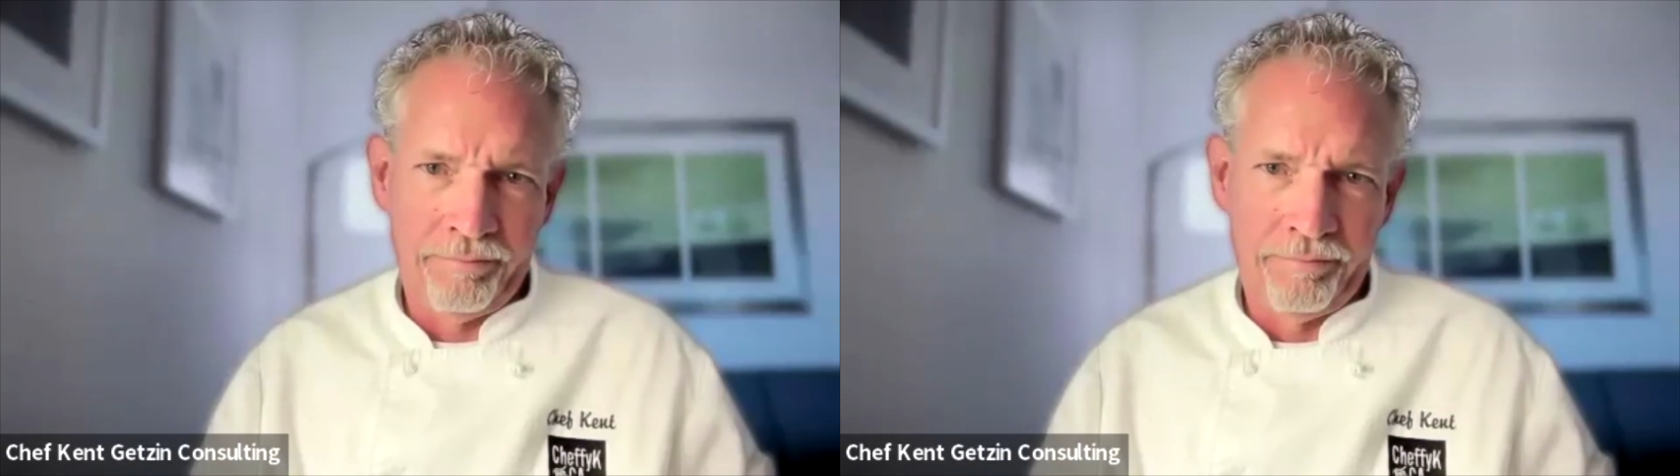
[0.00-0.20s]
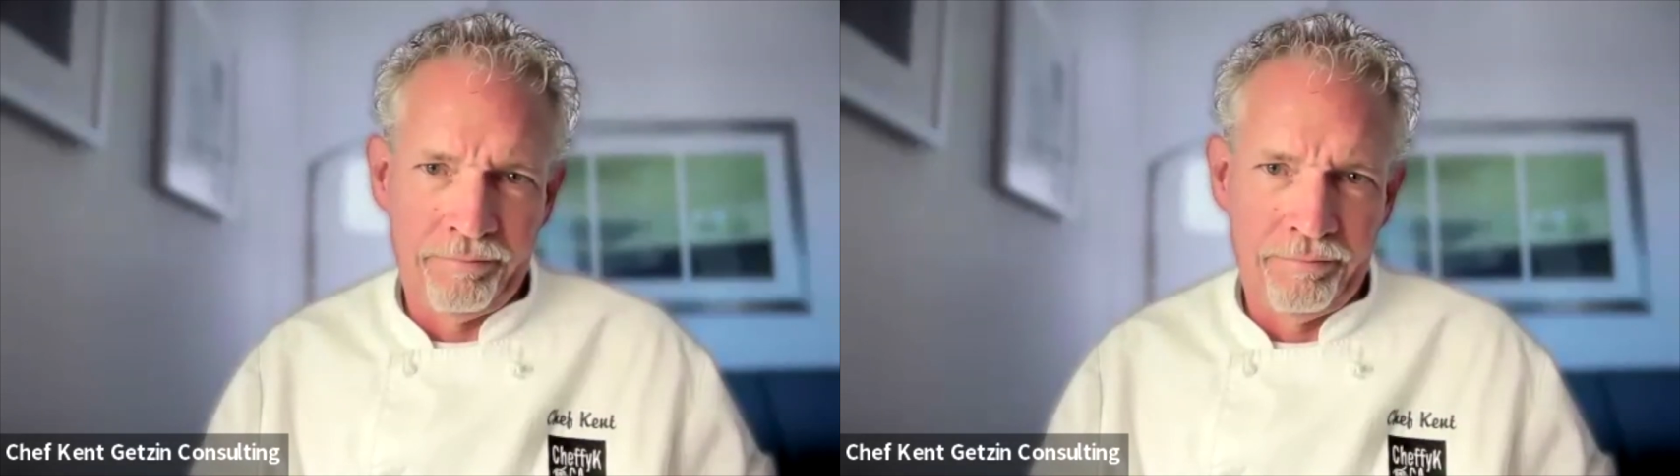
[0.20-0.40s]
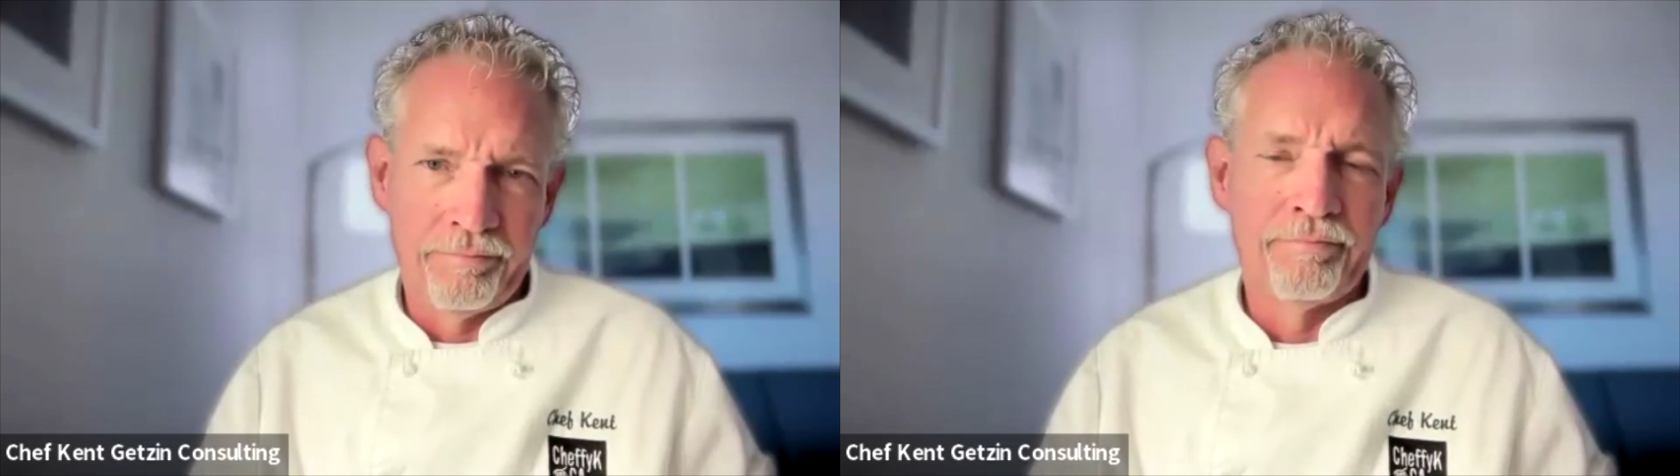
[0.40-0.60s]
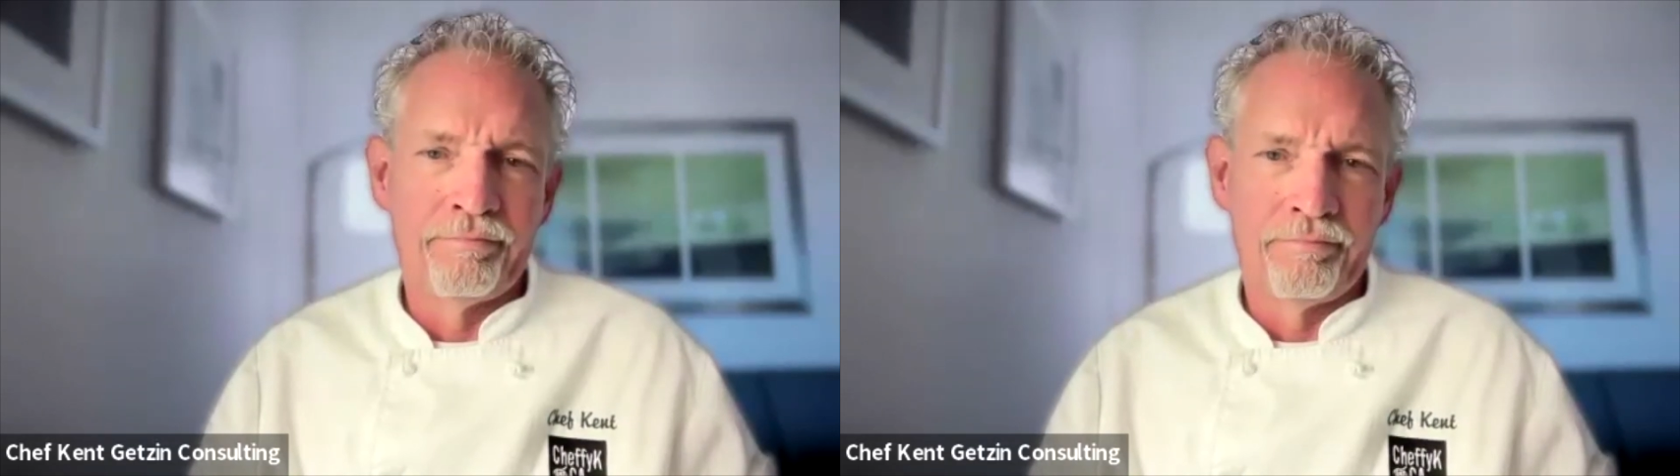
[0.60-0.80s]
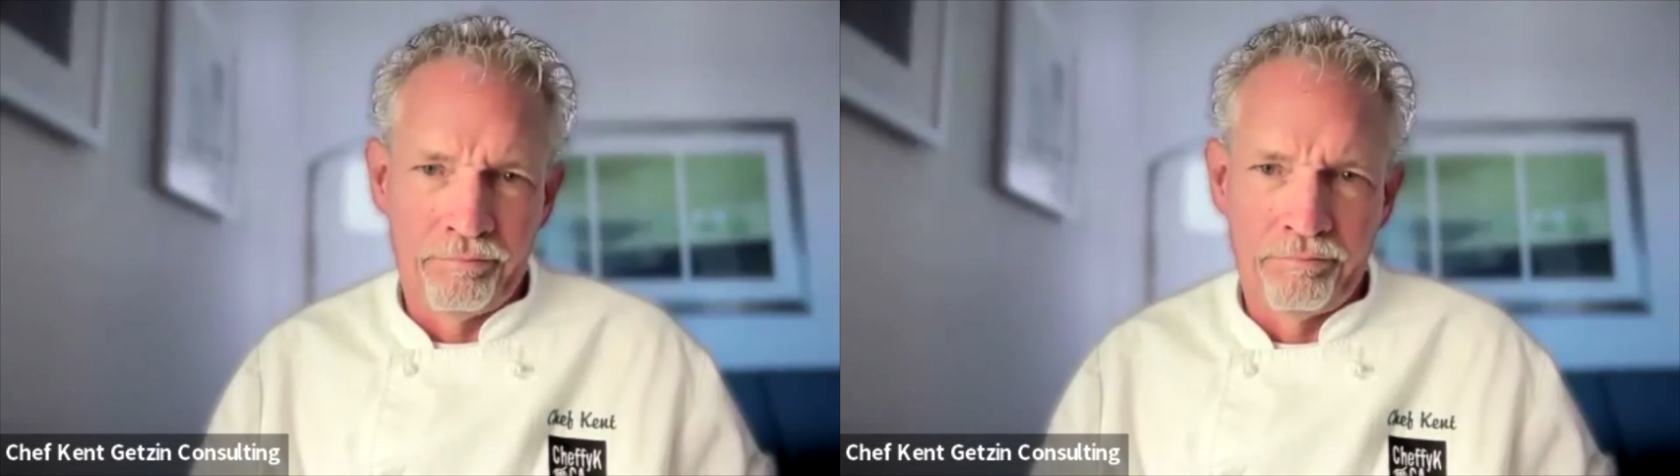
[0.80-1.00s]
long-term
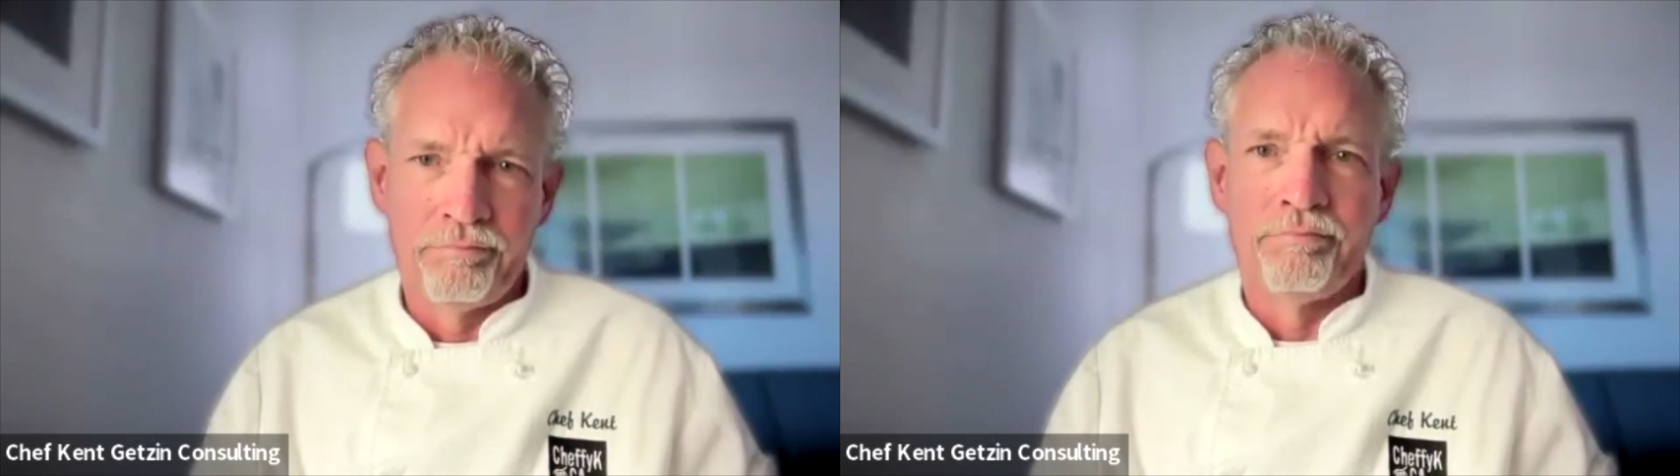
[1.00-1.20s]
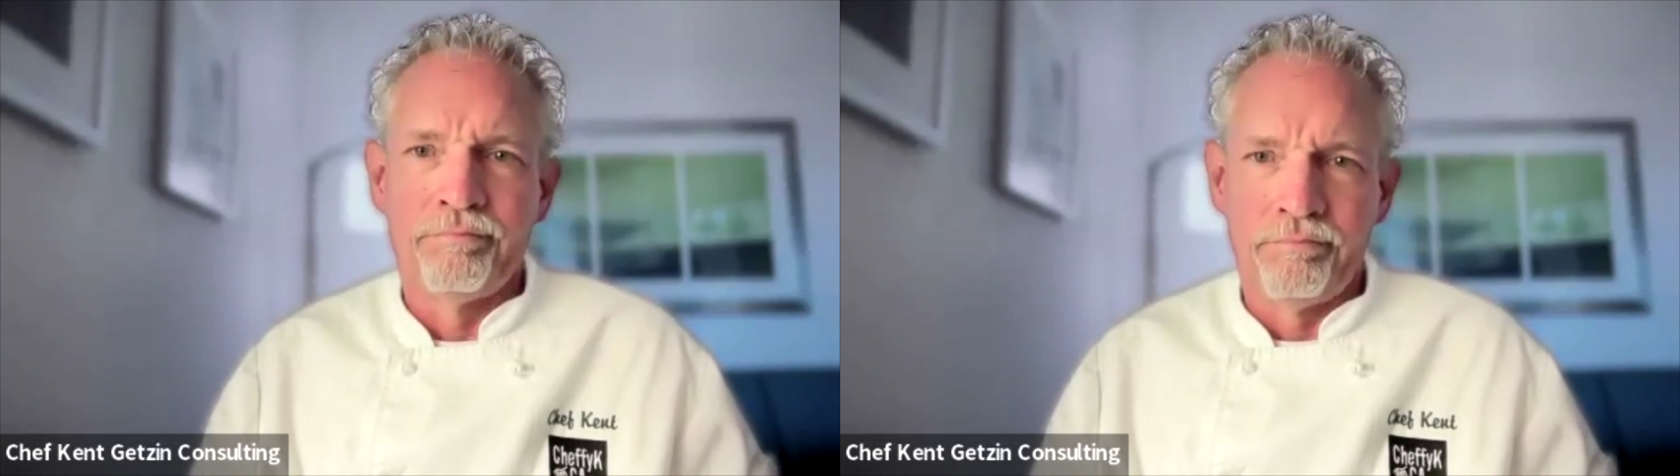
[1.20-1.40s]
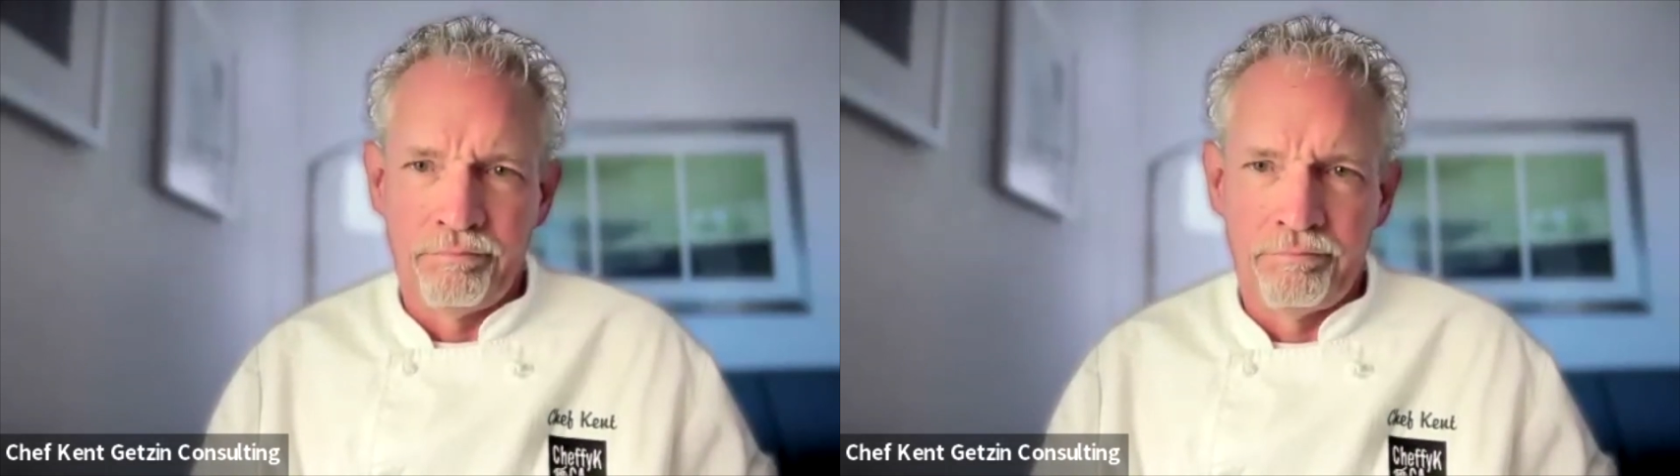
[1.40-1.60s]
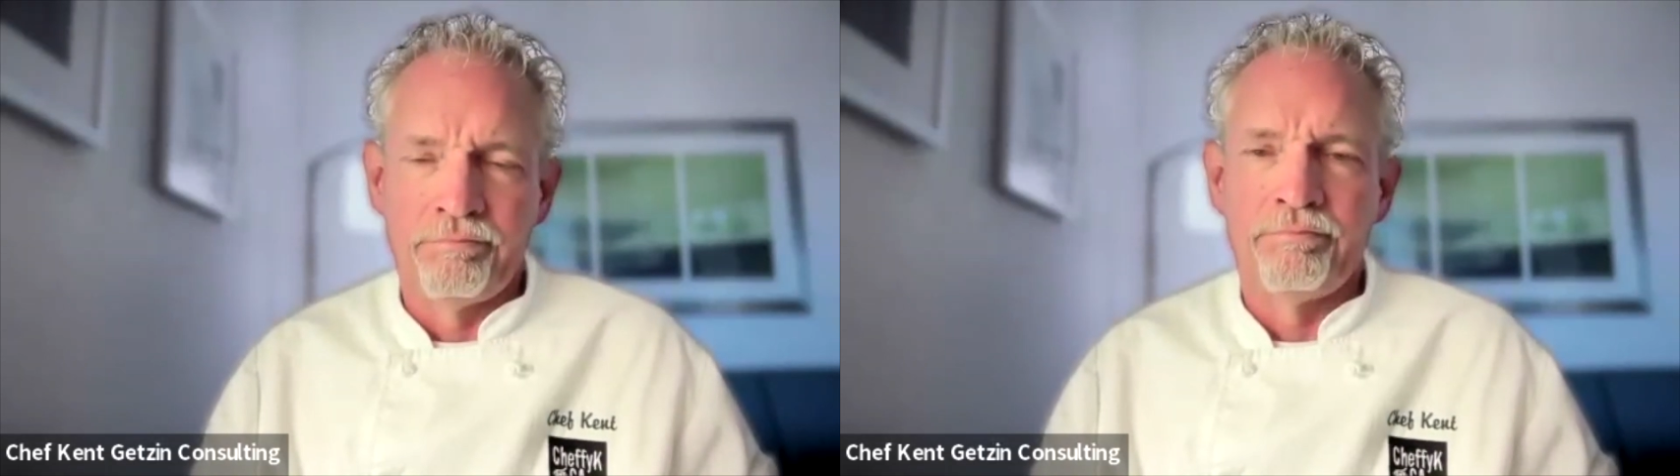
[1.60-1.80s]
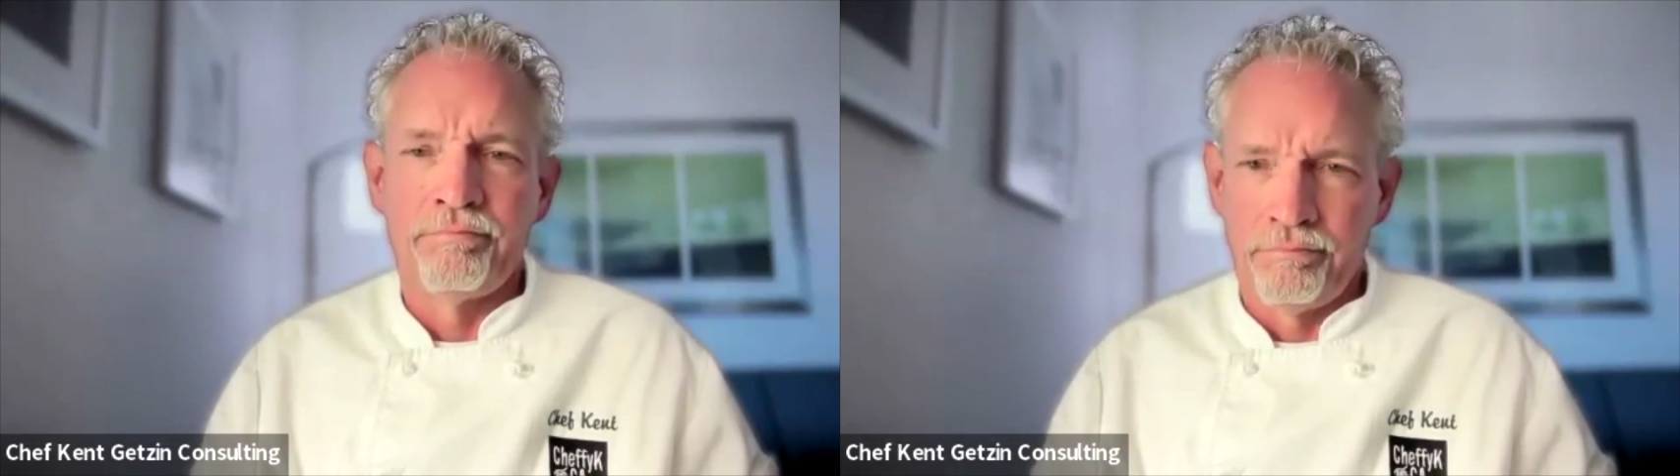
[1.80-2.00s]
skills they're going to be
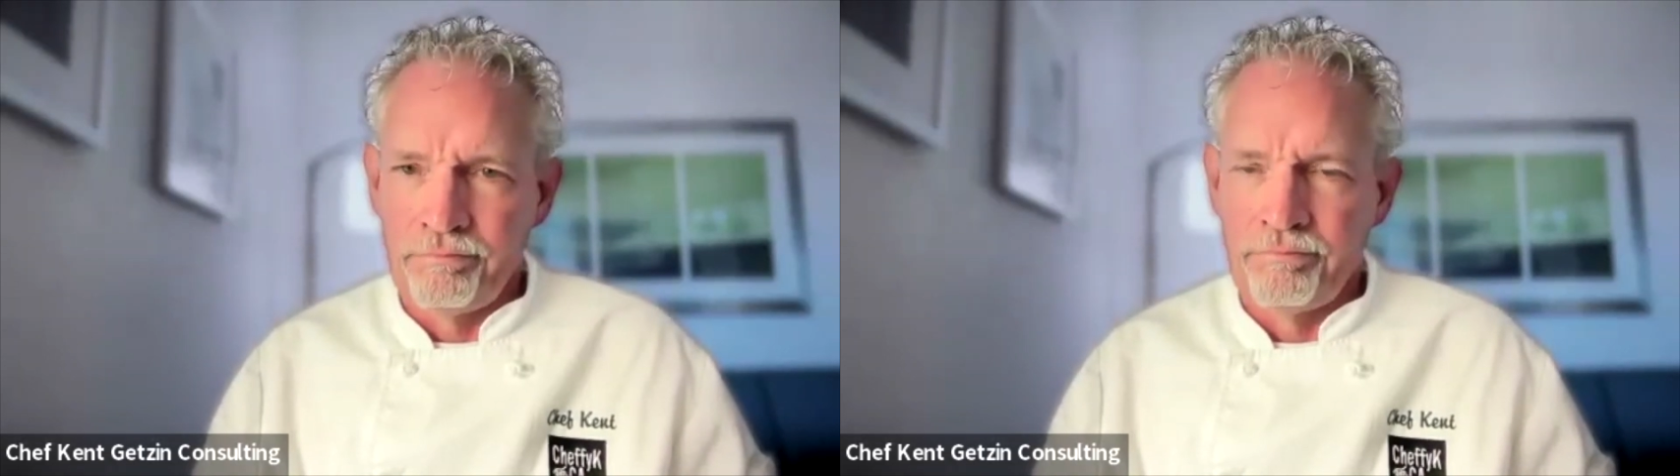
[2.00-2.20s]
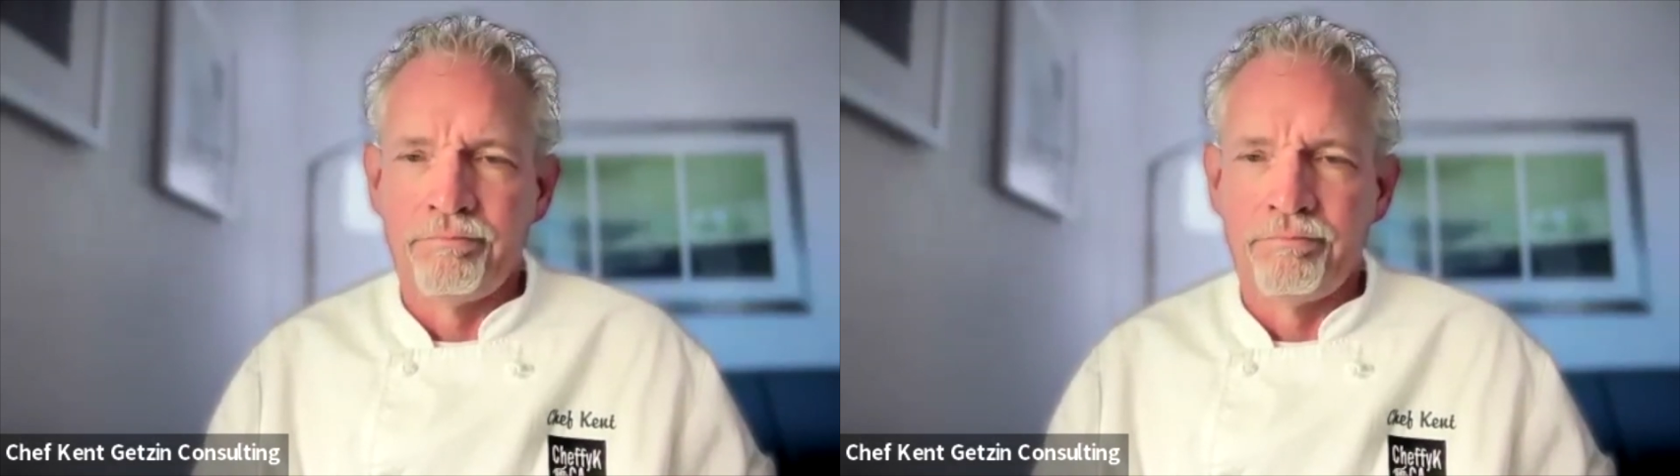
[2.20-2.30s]
using